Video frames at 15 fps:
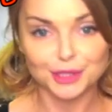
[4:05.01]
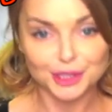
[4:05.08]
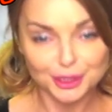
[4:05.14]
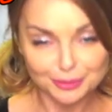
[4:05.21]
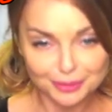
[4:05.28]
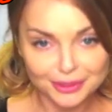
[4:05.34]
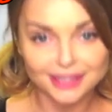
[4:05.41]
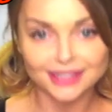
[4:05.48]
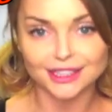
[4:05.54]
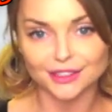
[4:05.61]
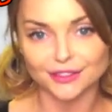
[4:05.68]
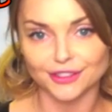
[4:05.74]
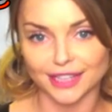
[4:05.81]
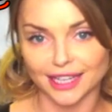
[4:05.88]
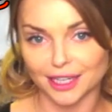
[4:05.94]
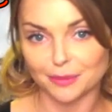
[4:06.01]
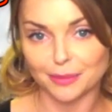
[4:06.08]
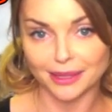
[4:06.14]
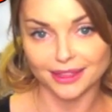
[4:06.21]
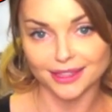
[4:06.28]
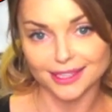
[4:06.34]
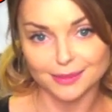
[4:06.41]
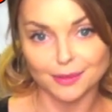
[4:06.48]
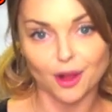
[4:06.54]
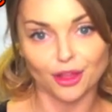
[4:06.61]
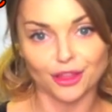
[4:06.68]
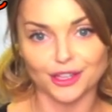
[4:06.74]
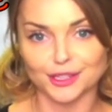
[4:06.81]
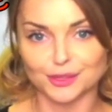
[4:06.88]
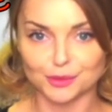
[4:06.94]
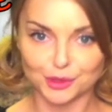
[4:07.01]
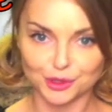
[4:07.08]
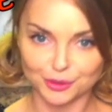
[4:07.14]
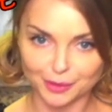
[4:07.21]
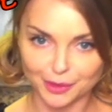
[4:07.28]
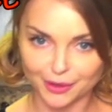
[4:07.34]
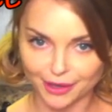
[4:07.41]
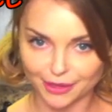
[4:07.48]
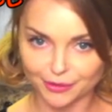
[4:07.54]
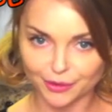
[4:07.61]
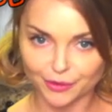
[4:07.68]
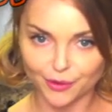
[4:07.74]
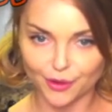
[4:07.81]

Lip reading: We completely forget about the small things we should be grateful